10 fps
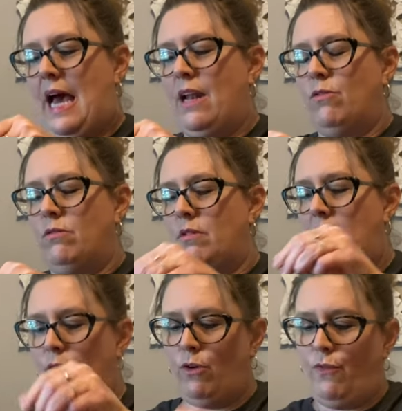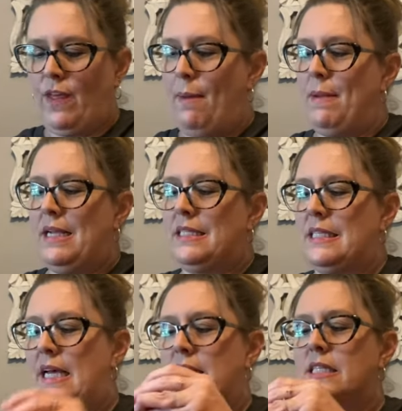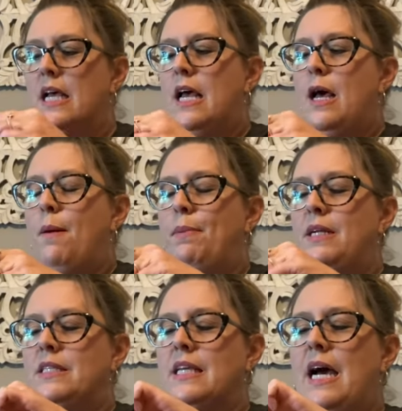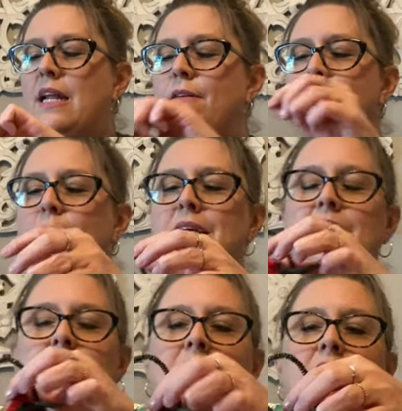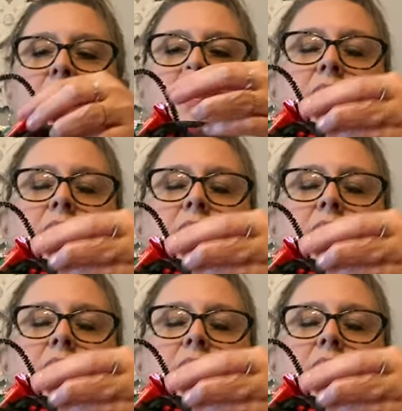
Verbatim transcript: I don't I don't know if that makes sense, but it's kind of messy.